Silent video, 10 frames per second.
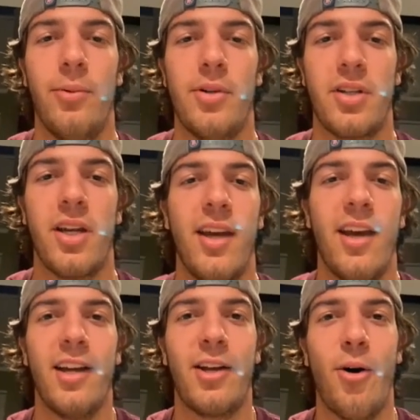was
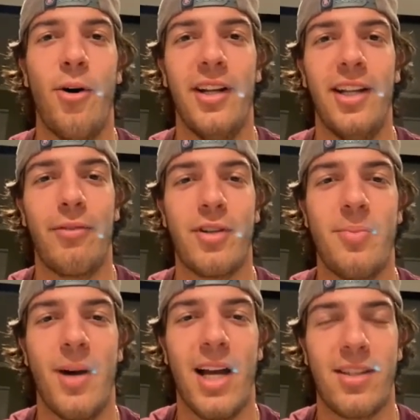going to different
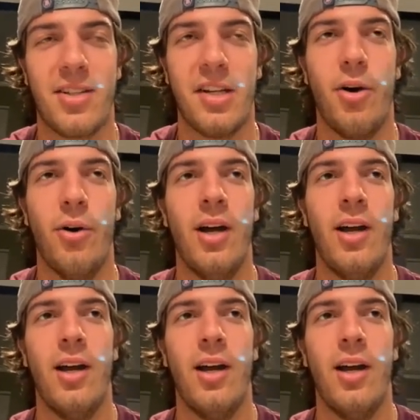spots. So